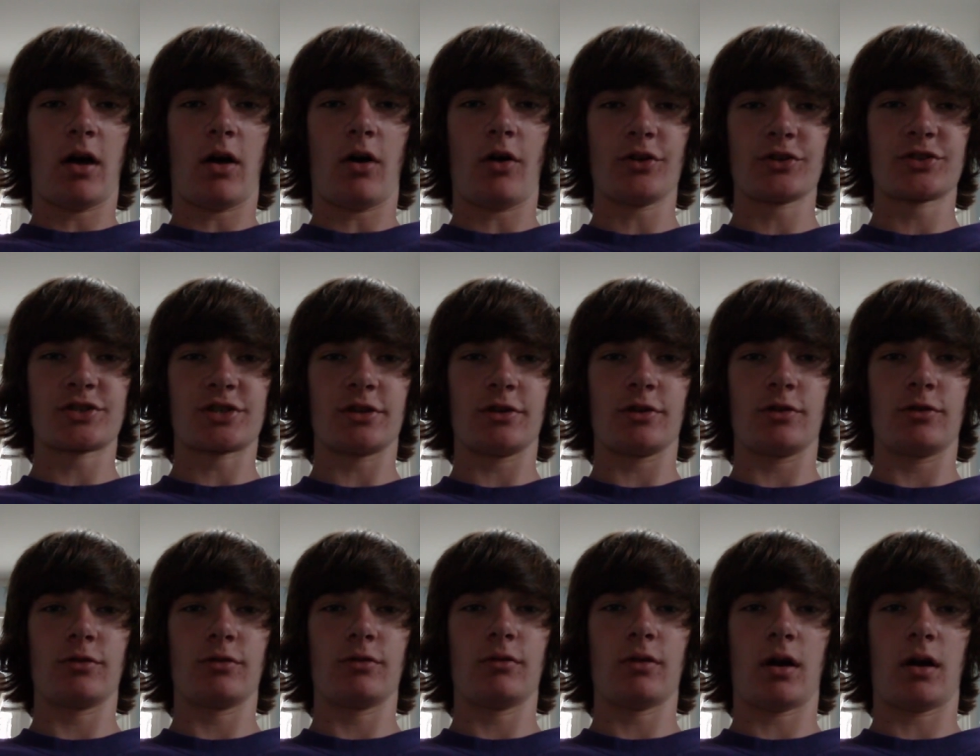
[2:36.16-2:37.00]

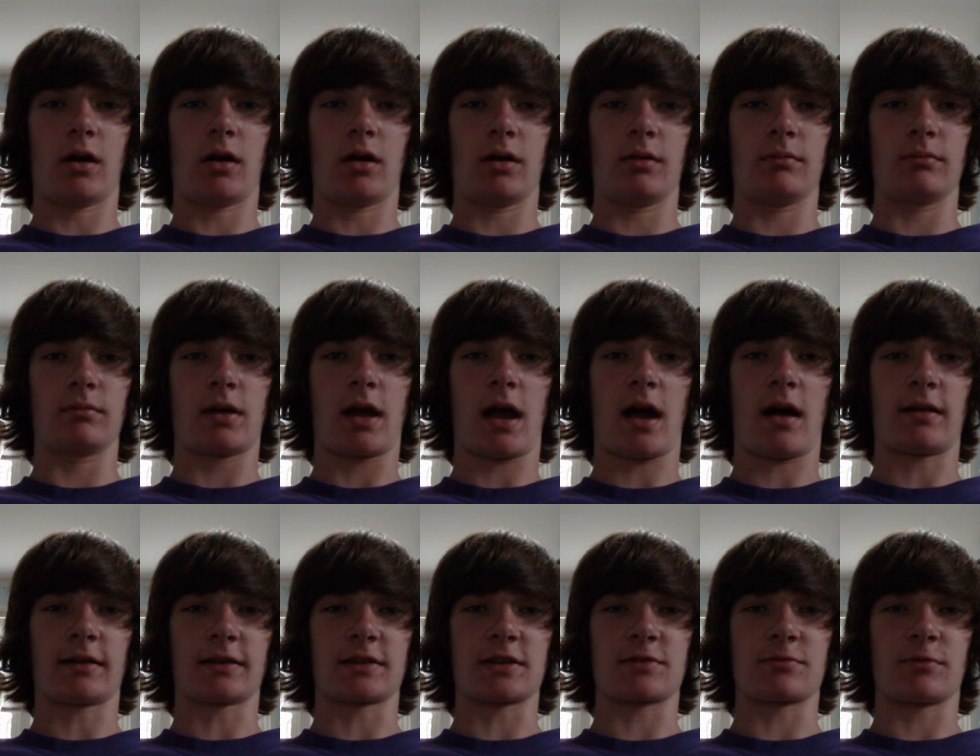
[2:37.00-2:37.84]
Also,
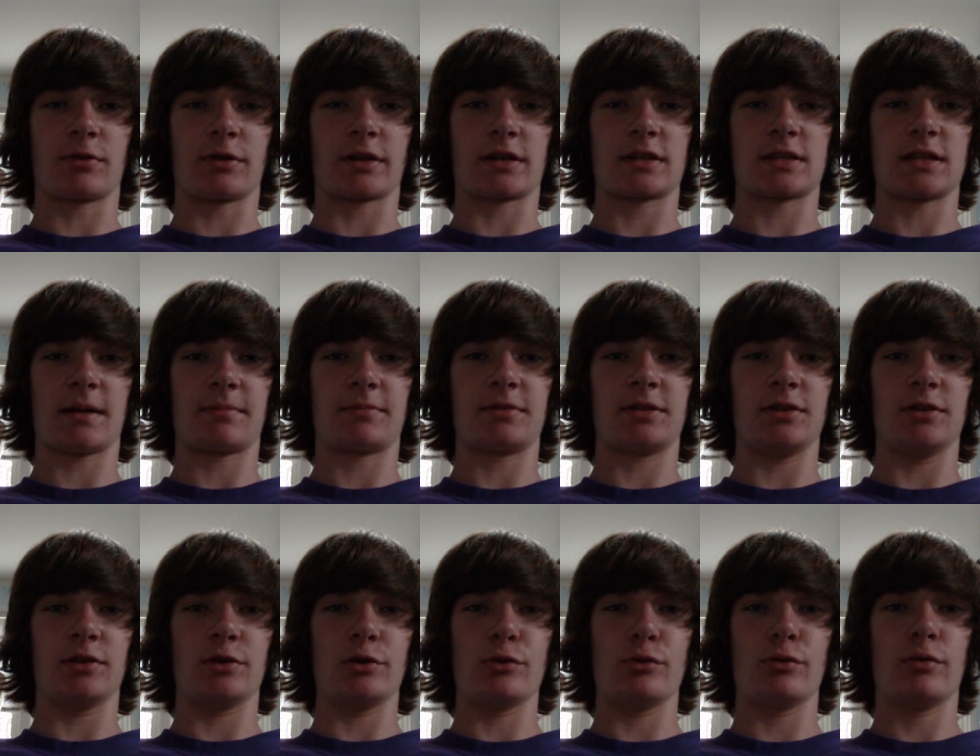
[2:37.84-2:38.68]
colleges won't accept
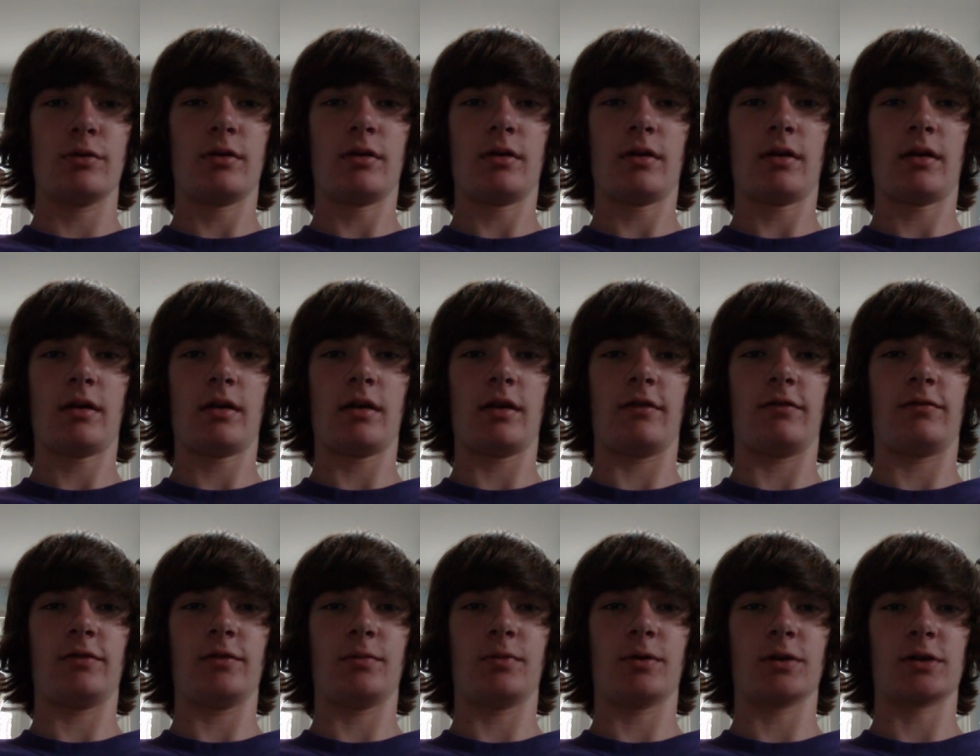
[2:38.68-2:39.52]
you
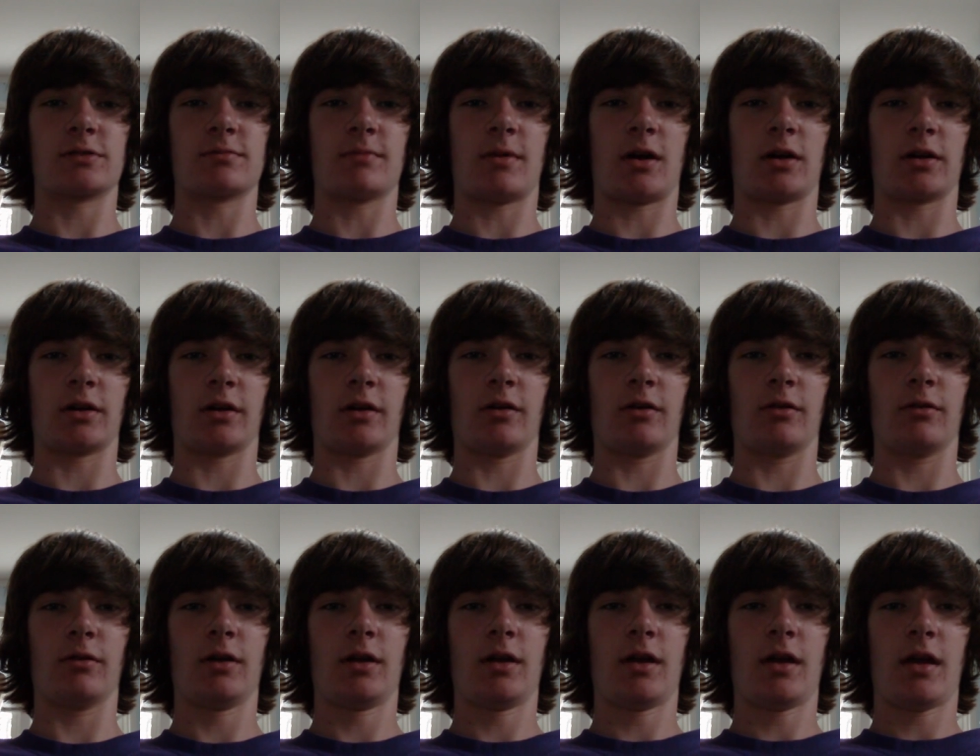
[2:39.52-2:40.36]
if you push
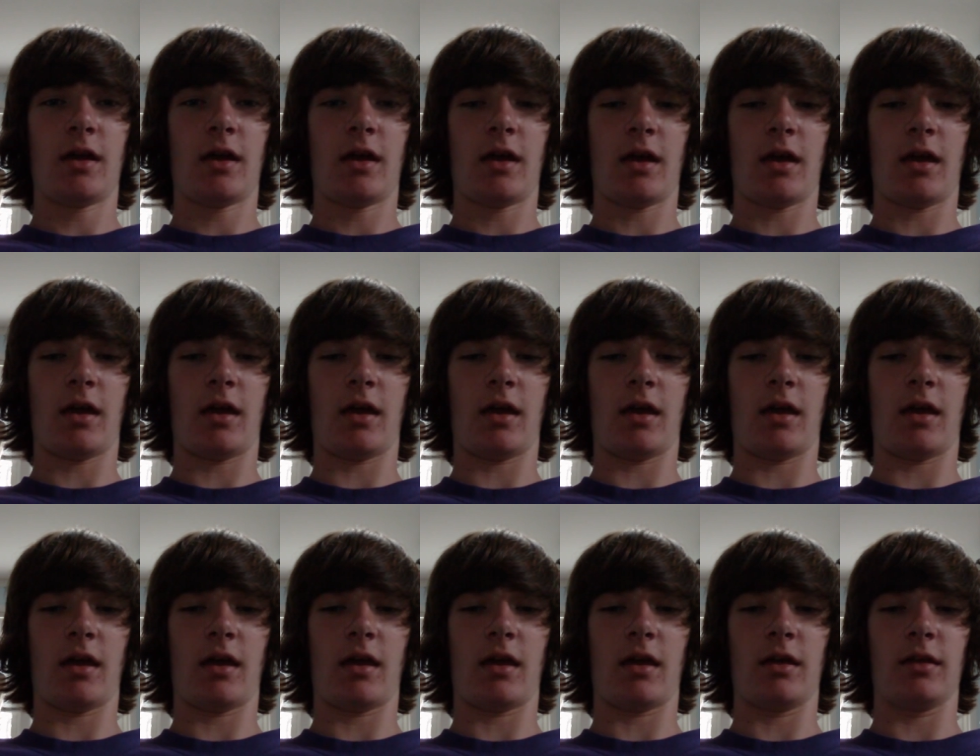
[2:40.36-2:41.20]
Mongo,
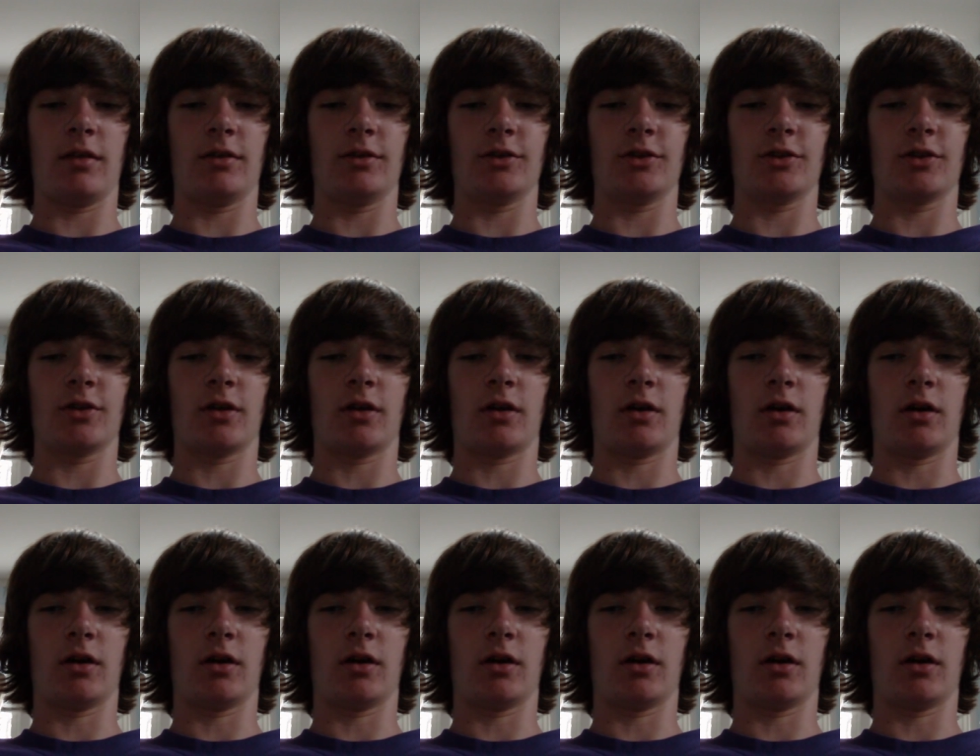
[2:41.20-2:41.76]
and